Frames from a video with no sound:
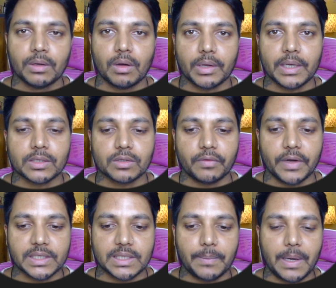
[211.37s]
Okay, so for
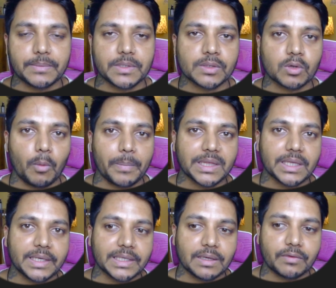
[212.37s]
example I'm just copying the
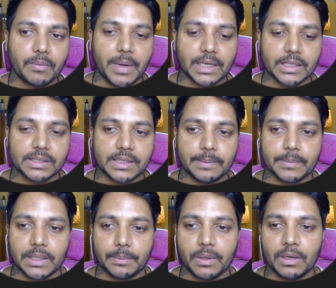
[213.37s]
data from another same
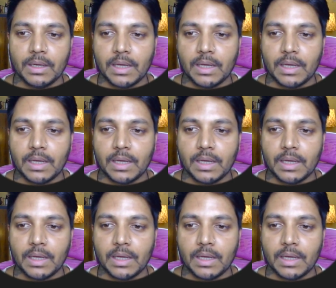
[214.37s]
table.